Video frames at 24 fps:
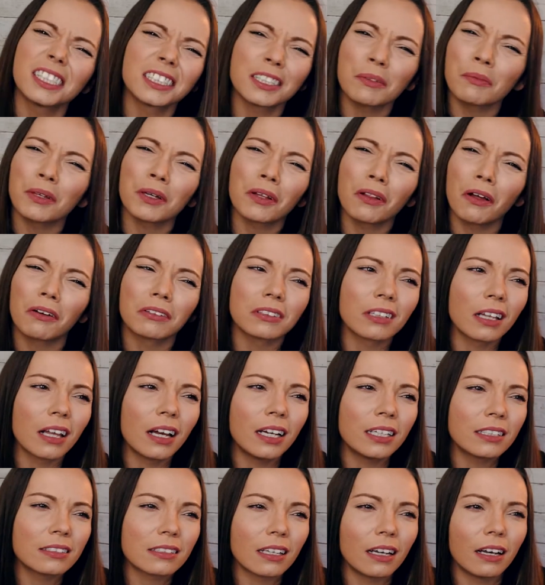something along the
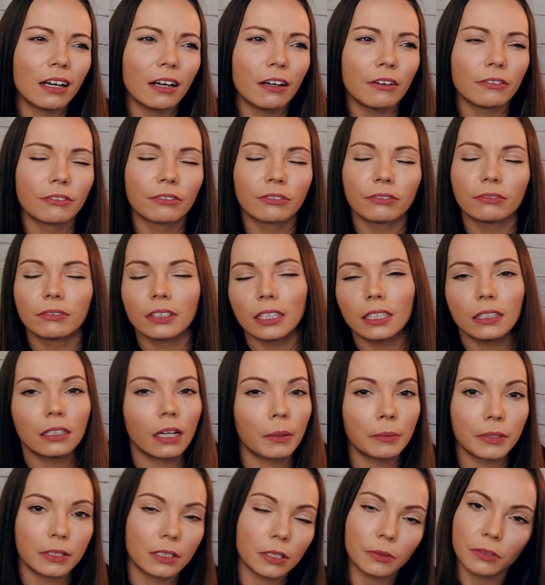lines of
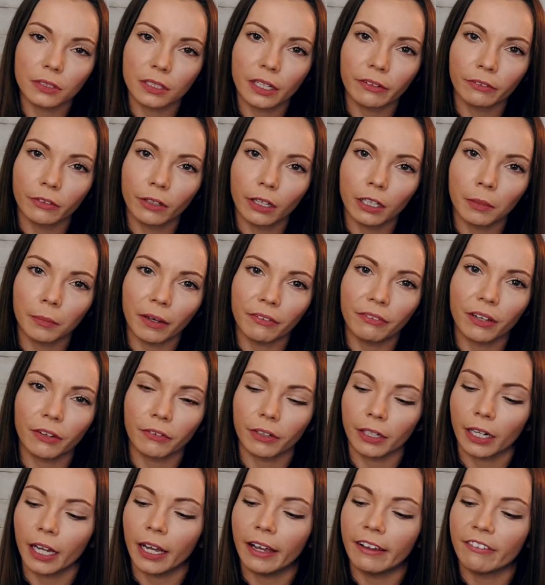EWC was never really my
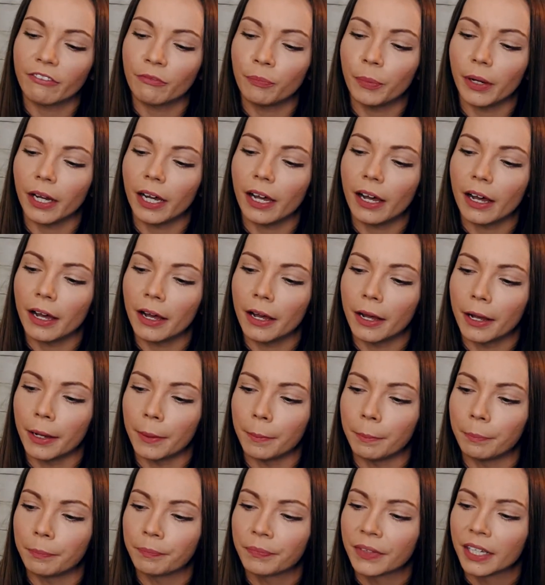favorite knife, but
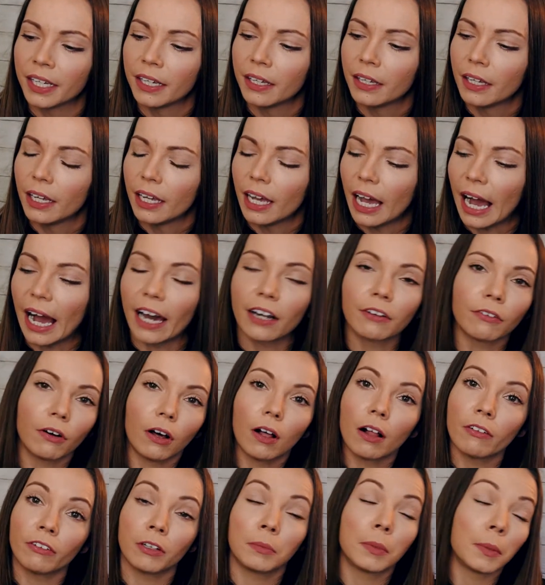out of
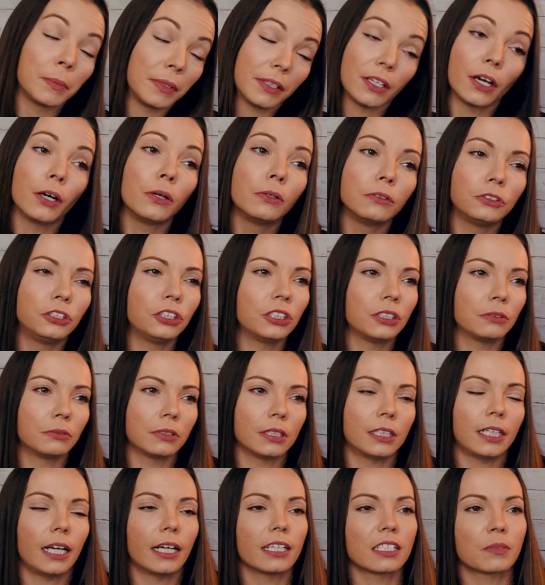all of them, I mean, the OG
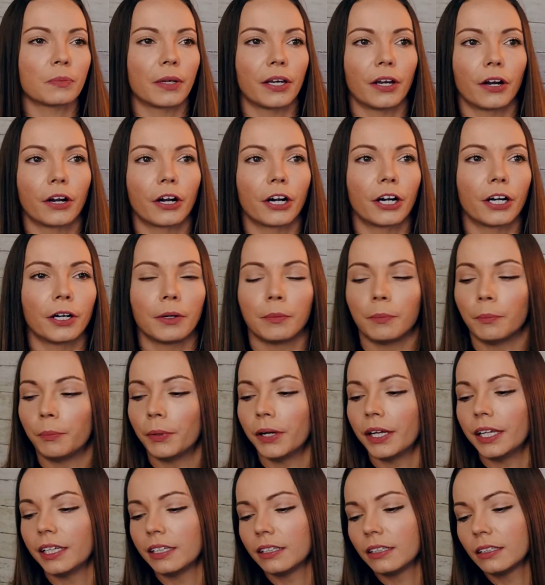really has my heart,
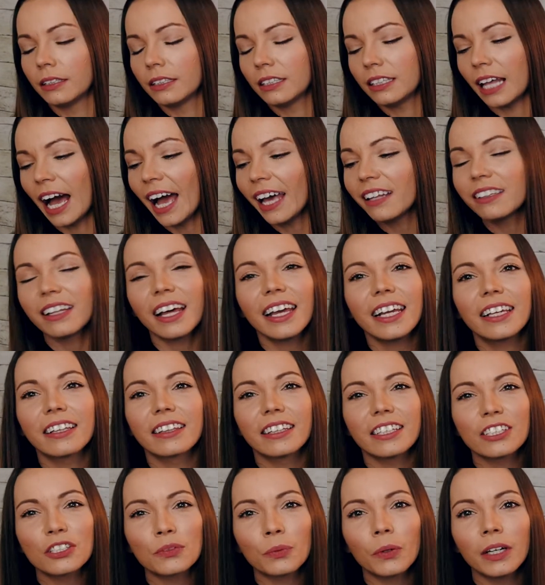but I like
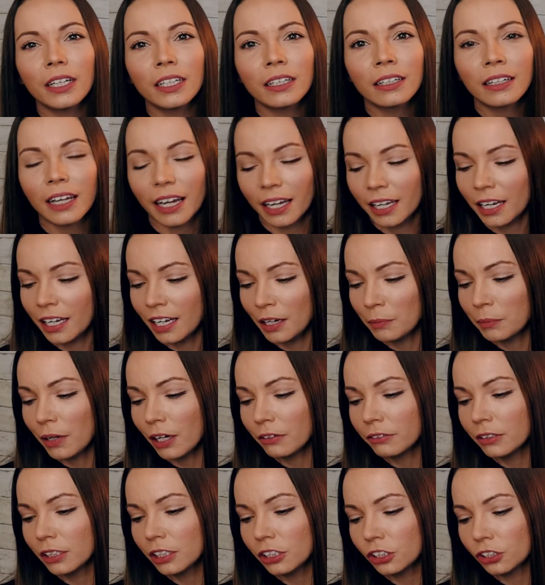this one, and I'm
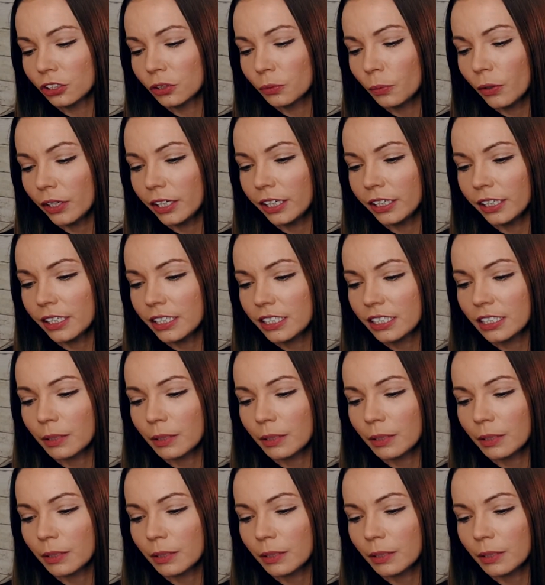not really sure what it is.